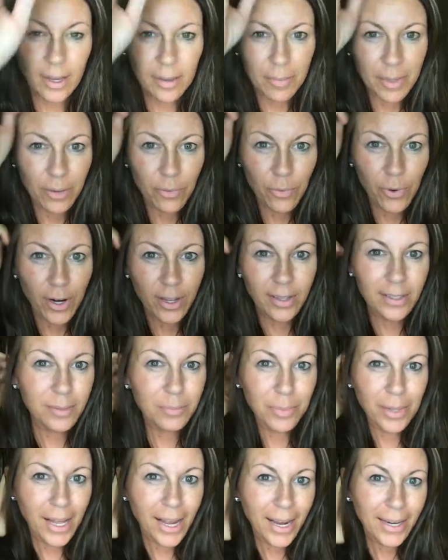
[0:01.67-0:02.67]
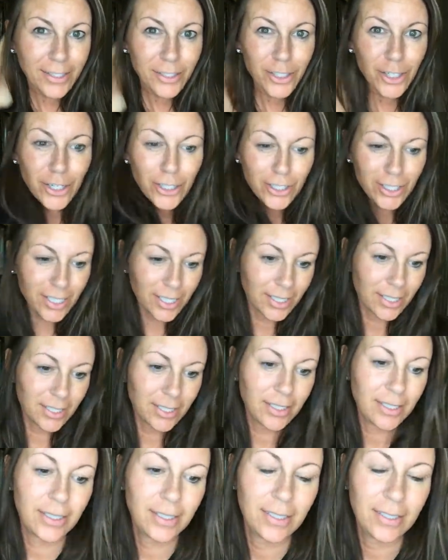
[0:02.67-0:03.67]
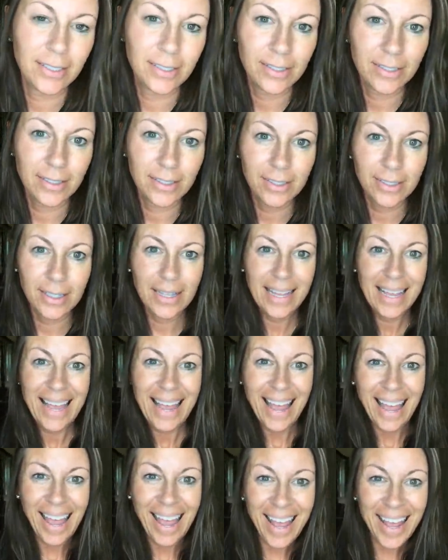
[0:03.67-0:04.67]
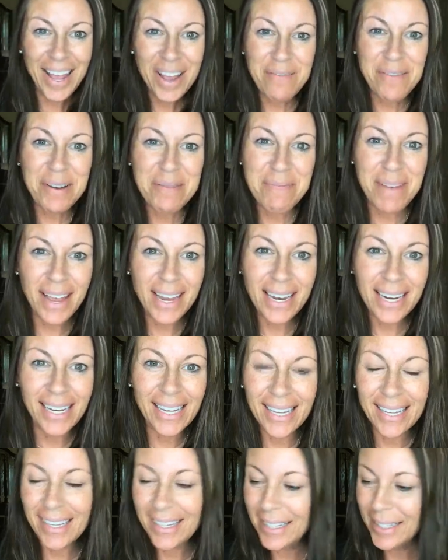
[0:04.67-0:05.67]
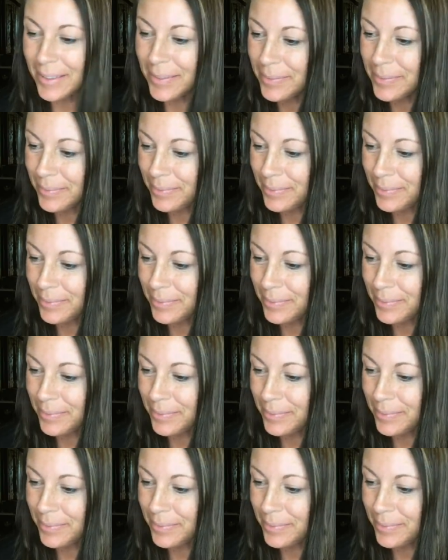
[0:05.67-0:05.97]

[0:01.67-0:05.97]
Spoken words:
let me wear this black shirt. Hey, everybody.